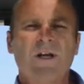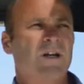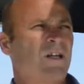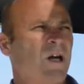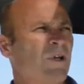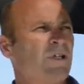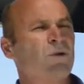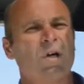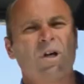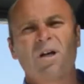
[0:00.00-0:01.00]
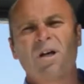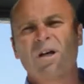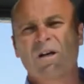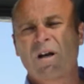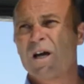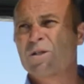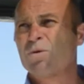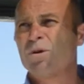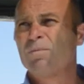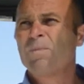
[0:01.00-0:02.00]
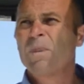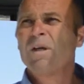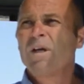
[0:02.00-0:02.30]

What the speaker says: and come into a classroom